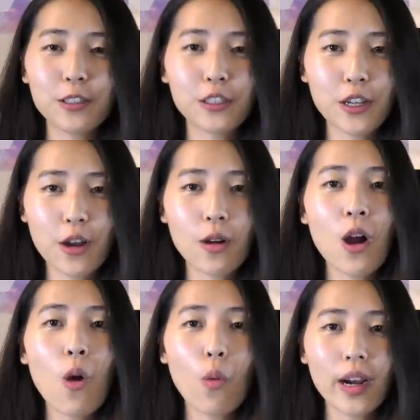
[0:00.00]
to know
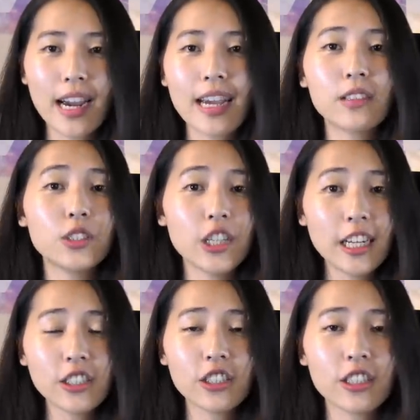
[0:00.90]
what kind of
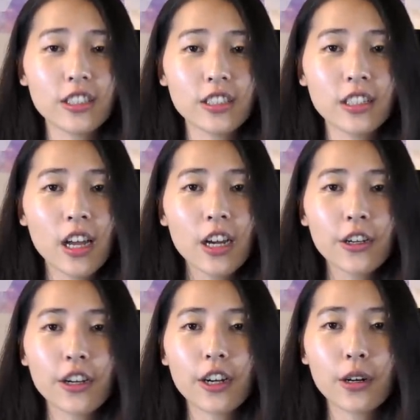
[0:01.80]
changes
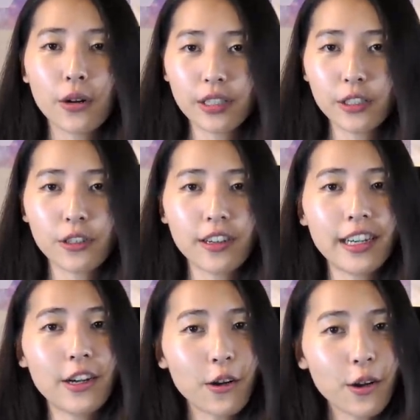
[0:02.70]
you're going through
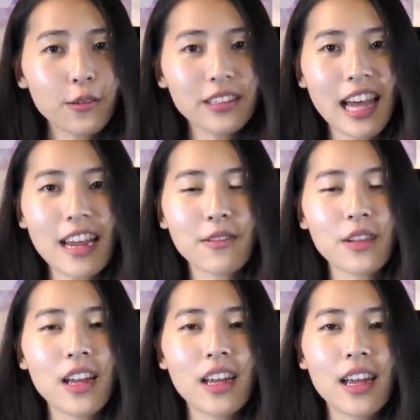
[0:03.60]
in your own life,